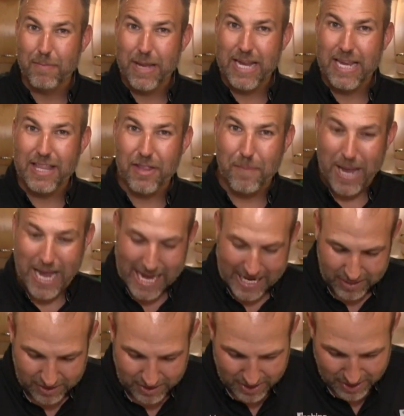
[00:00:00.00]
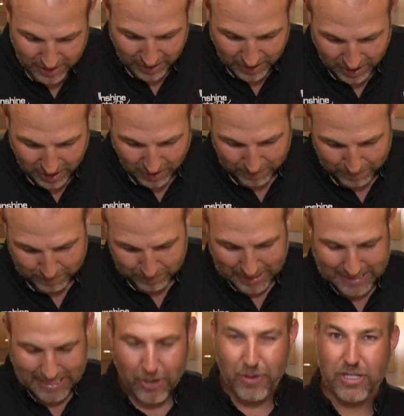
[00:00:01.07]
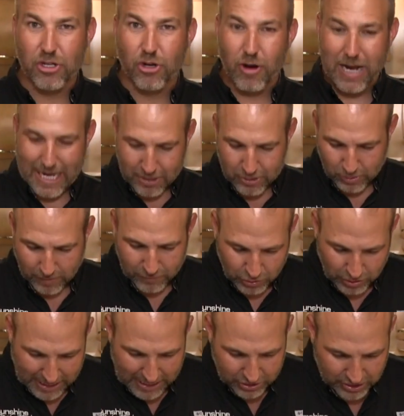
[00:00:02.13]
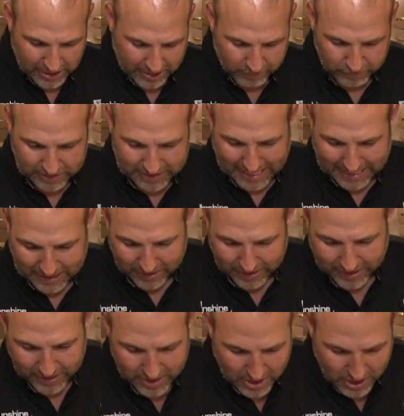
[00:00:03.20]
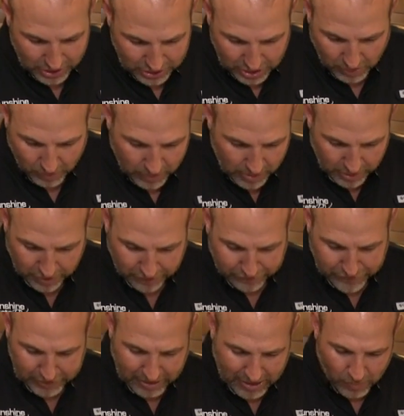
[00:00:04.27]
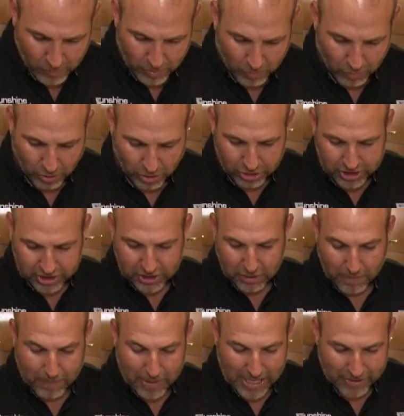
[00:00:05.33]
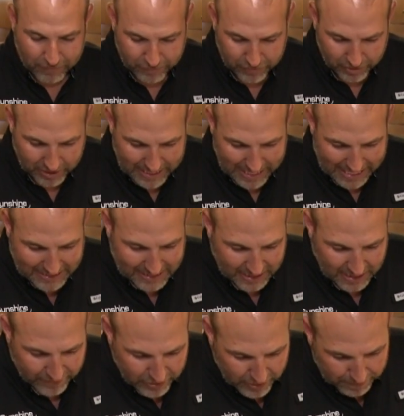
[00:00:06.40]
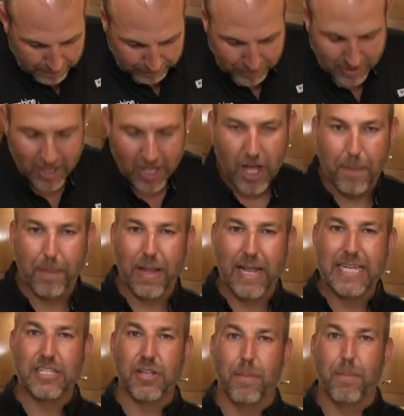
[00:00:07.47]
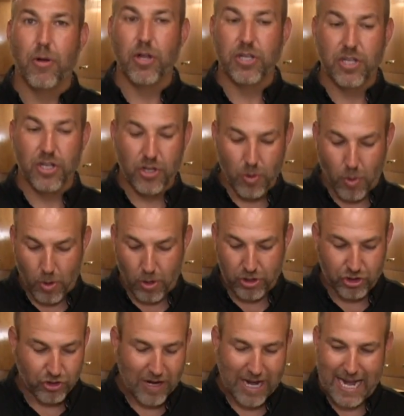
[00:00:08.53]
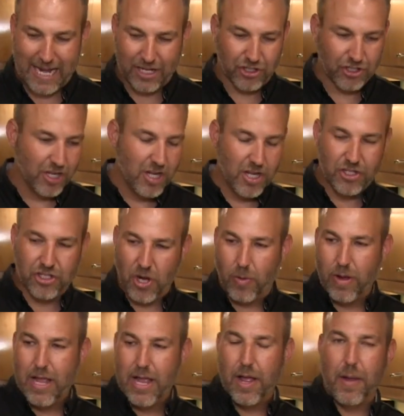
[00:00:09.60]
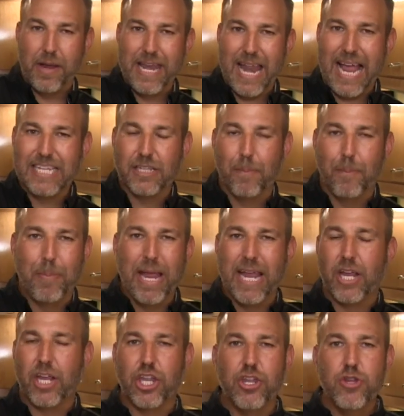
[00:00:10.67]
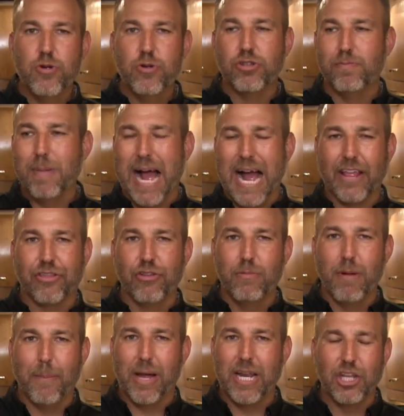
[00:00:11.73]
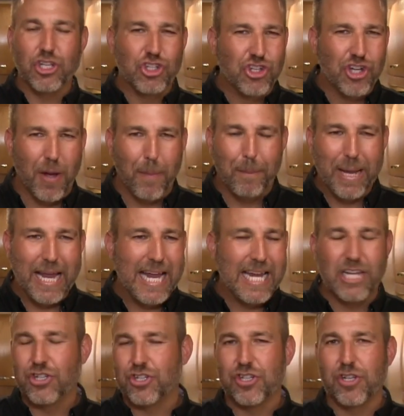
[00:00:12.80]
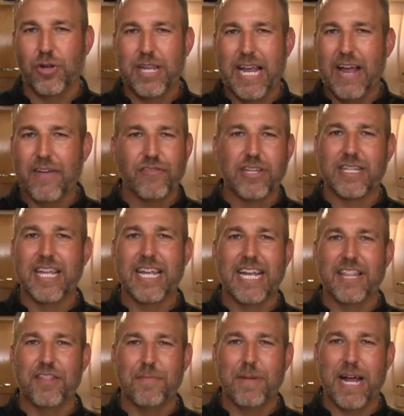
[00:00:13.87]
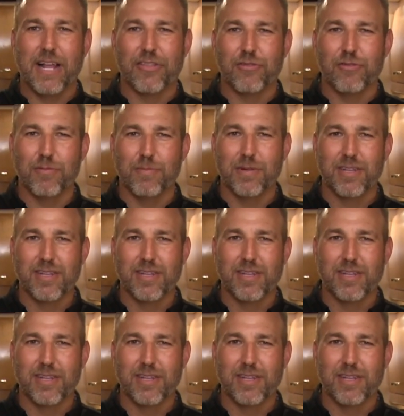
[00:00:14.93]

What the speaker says: bin in the back. That's how it is at our house. We have trash and recycling. So you figure out what works, but really nice to give you a place to put your trash. So nice, big, huge bathroom. I'm about to jump in and show you everything in the bathroom.